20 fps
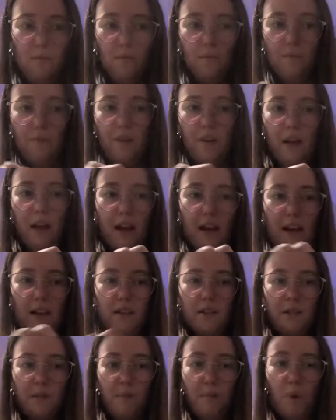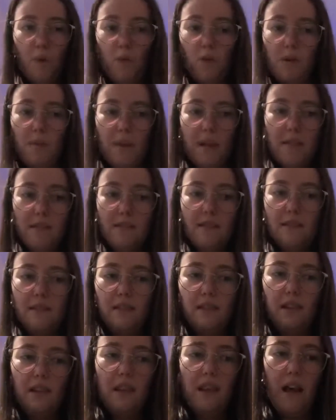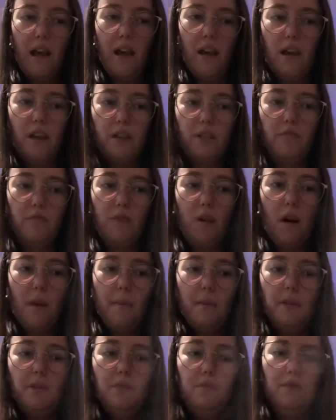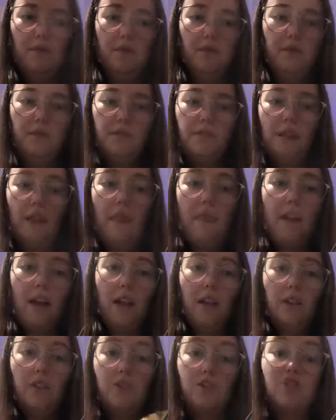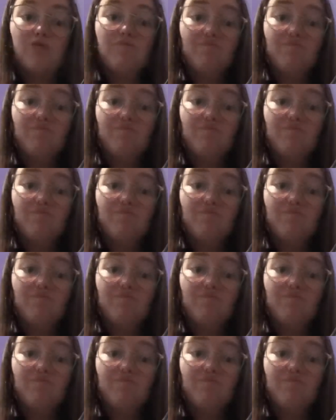that had pork mince in their like ramen noodles, and that looked